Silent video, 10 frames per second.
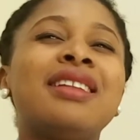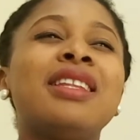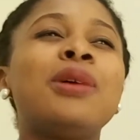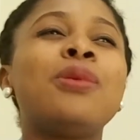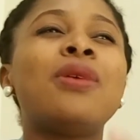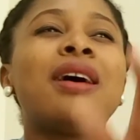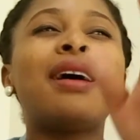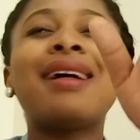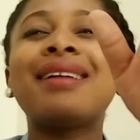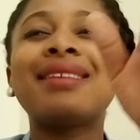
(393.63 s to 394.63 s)
they will
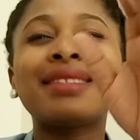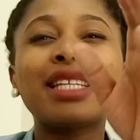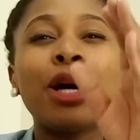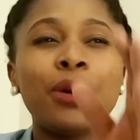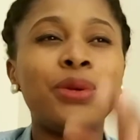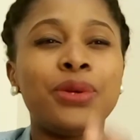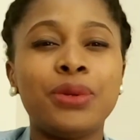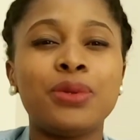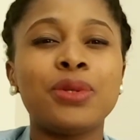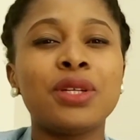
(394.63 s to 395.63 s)
tell
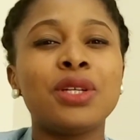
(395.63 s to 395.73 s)
you